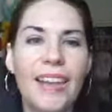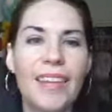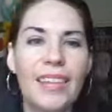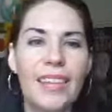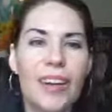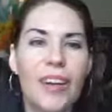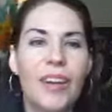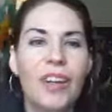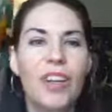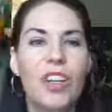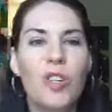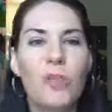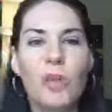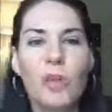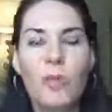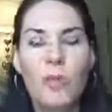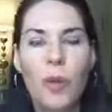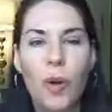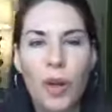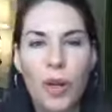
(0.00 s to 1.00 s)
They're going to be
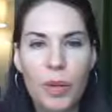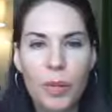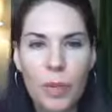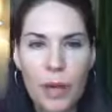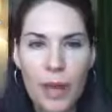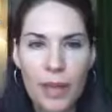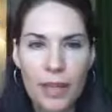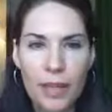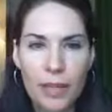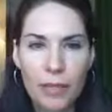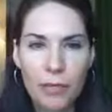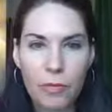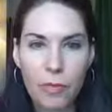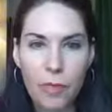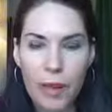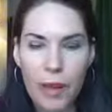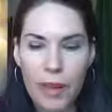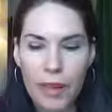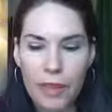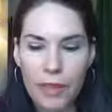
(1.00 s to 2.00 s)
more competitive
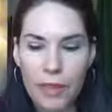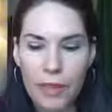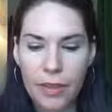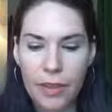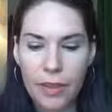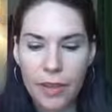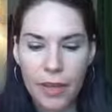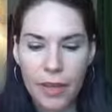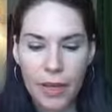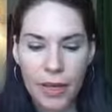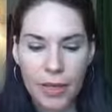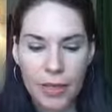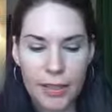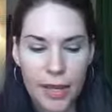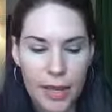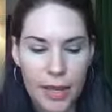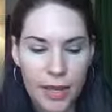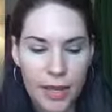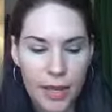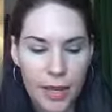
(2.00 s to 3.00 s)
with
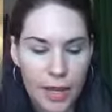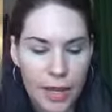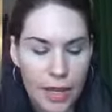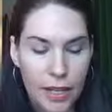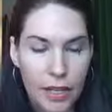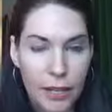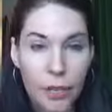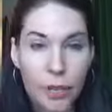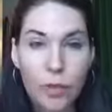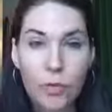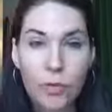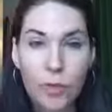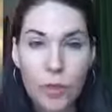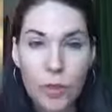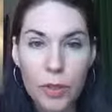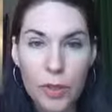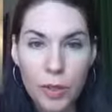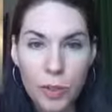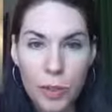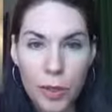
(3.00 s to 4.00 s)
like
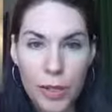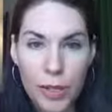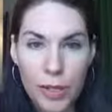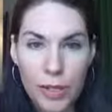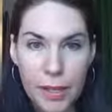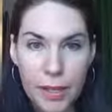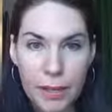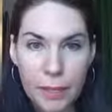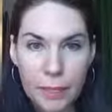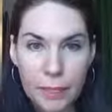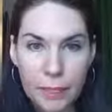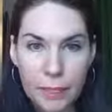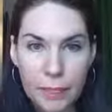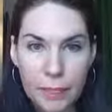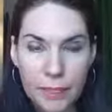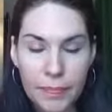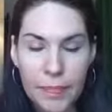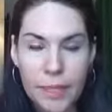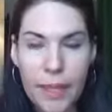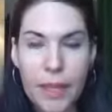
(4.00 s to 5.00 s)
universal pricing.
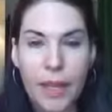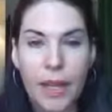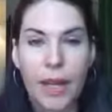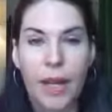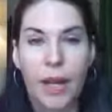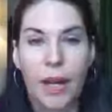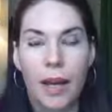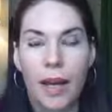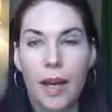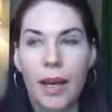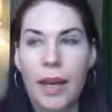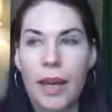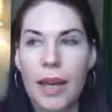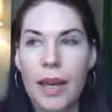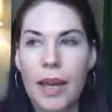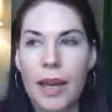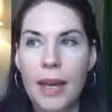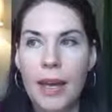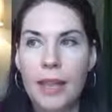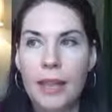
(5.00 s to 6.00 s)

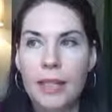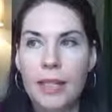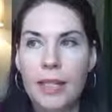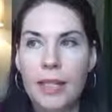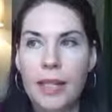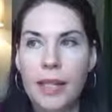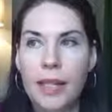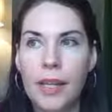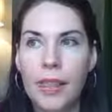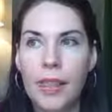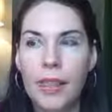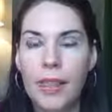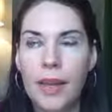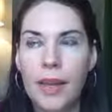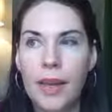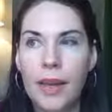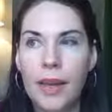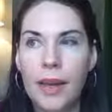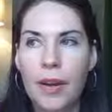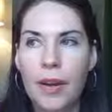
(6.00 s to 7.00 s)
And
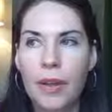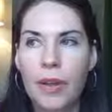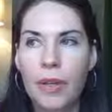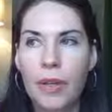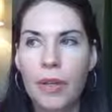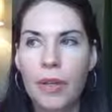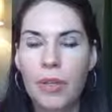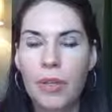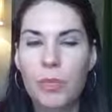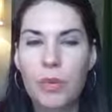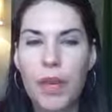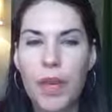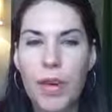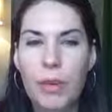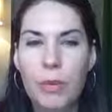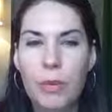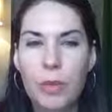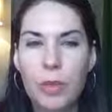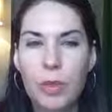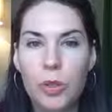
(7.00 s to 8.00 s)
they're going to be
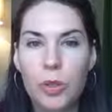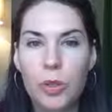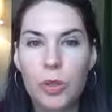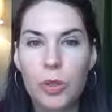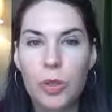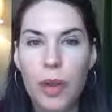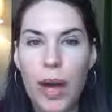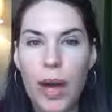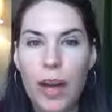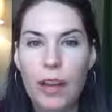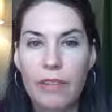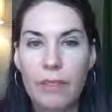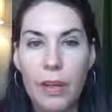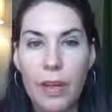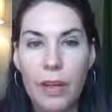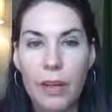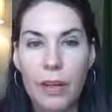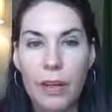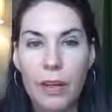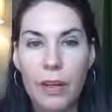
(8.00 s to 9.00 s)
able to have
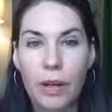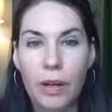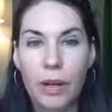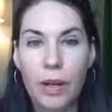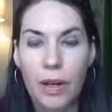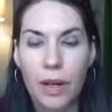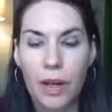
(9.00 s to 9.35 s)
better